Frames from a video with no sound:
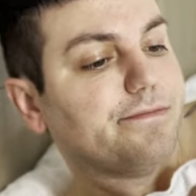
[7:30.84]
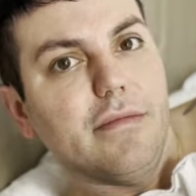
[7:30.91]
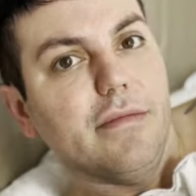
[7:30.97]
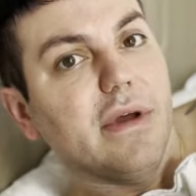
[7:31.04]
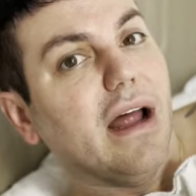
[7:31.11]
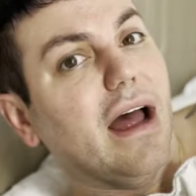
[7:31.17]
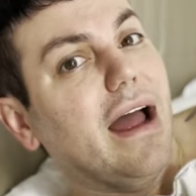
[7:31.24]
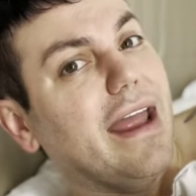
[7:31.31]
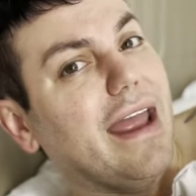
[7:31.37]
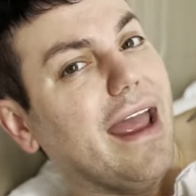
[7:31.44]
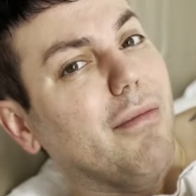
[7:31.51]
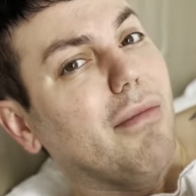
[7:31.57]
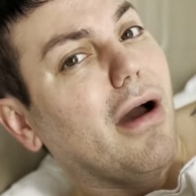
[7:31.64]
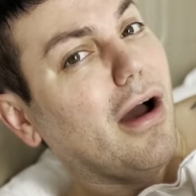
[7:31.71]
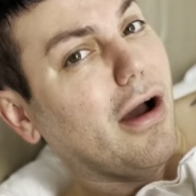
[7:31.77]
But I
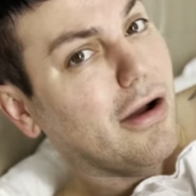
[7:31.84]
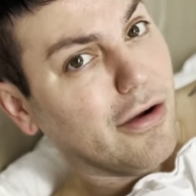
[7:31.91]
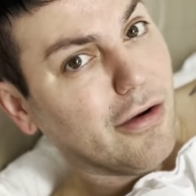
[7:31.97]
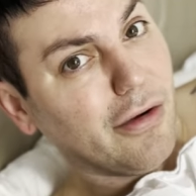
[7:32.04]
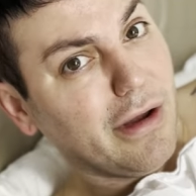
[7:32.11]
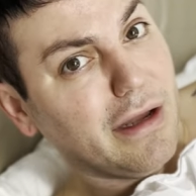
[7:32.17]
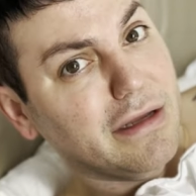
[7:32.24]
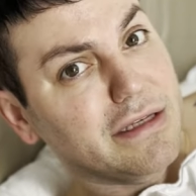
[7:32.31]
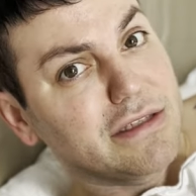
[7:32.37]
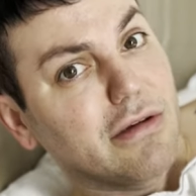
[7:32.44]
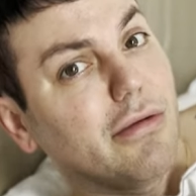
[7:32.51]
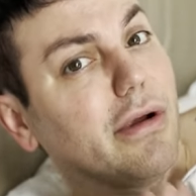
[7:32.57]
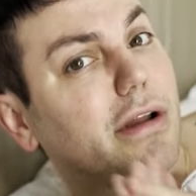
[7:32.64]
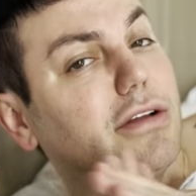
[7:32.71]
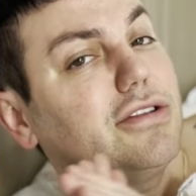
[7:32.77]
am hungry. So
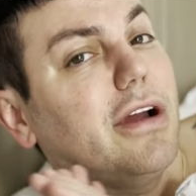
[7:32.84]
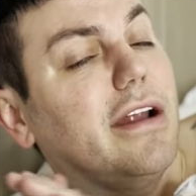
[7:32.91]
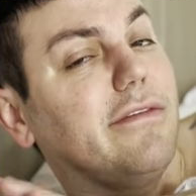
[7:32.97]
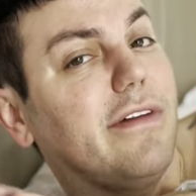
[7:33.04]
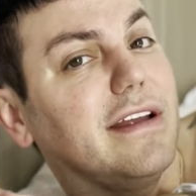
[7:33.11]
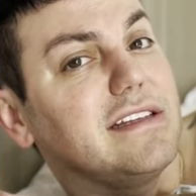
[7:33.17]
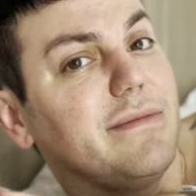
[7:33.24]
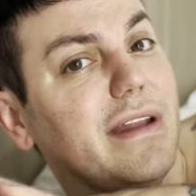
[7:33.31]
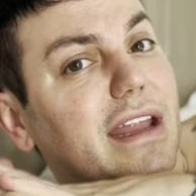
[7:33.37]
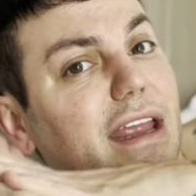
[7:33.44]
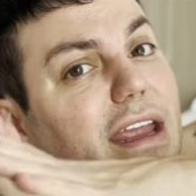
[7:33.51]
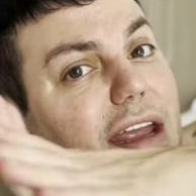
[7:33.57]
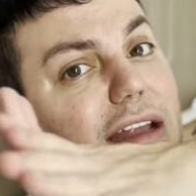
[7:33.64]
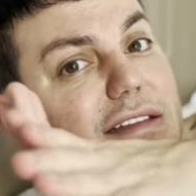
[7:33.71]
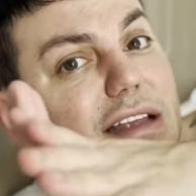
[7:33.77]
we're gonna try and find something to
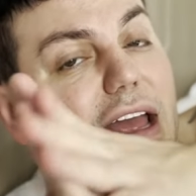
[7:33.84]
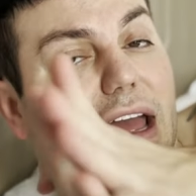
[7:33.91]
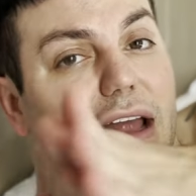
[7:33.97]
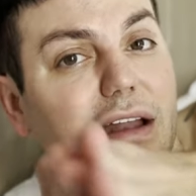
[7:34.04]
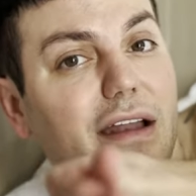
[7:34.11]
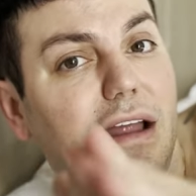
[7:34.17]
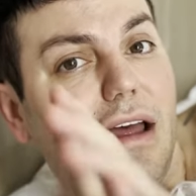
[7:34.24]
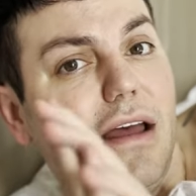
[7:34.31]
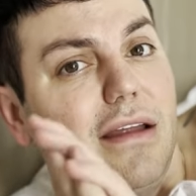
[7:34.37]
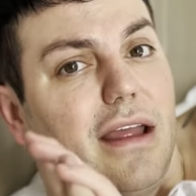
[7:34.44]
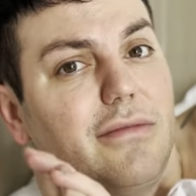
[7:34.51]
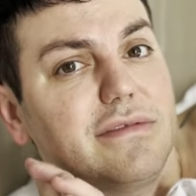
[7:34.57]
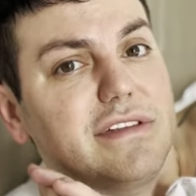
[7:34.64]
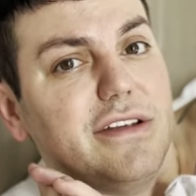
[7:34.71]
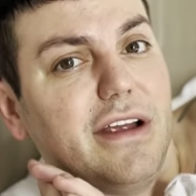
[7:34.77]
eat, and yeah,
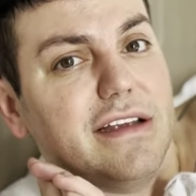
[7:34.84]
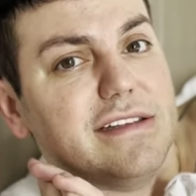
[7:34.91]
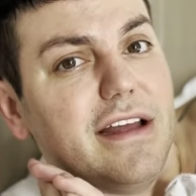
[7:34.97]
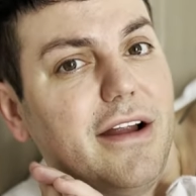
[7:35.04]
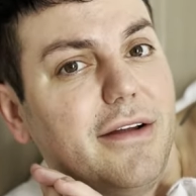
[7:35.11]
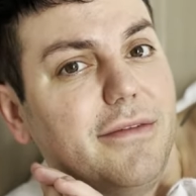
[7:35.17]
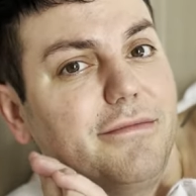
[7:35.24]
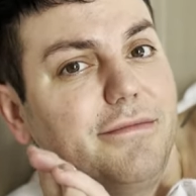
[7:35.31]
we'll see you guys there.